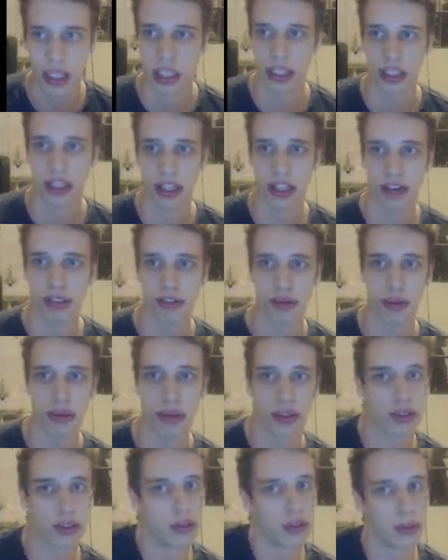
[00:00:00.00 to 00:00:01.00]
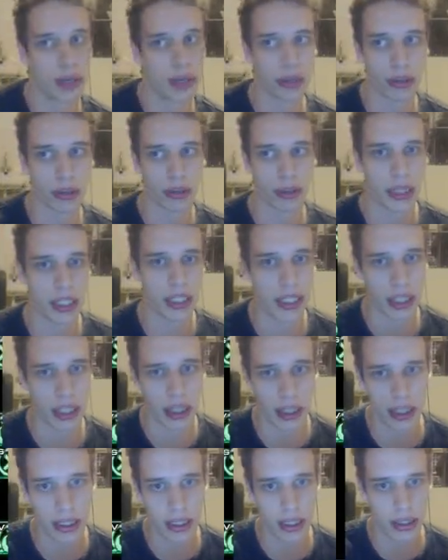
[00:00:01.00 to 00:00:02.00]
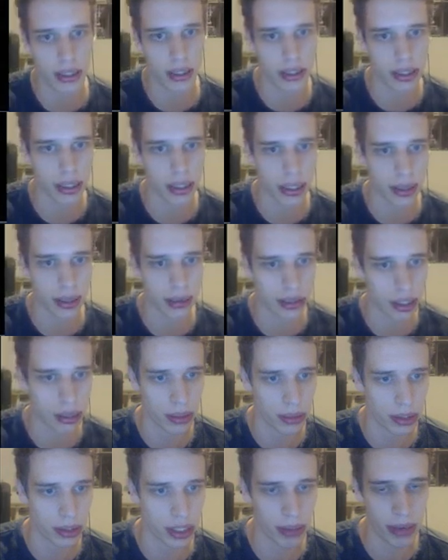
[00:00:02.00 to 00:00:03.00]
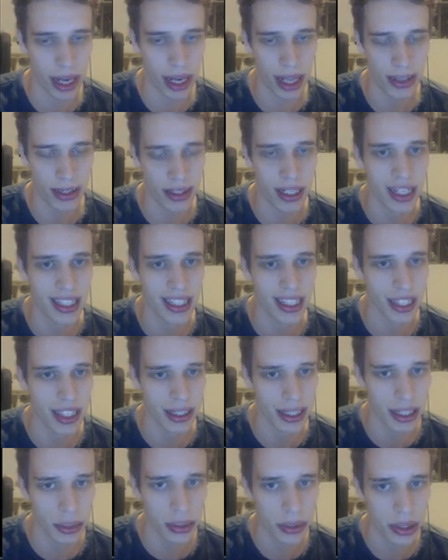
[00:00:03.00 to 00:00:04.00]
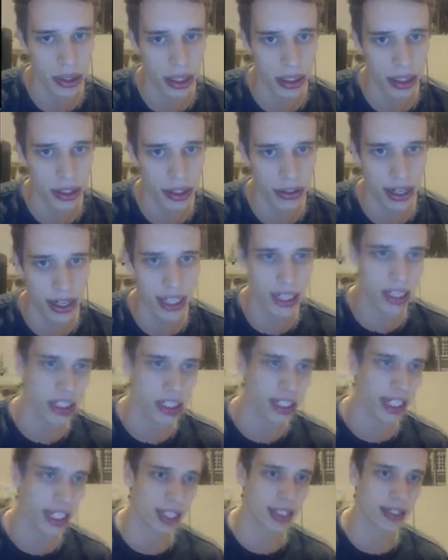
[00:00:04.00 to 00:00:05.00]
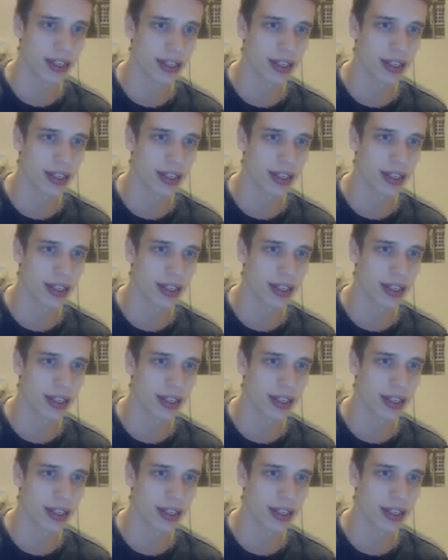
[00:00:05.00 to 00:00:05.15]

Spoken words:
you never want to do while you're being all in, you know? It's pretty bad. Yeah, this wasn't the greatest shade.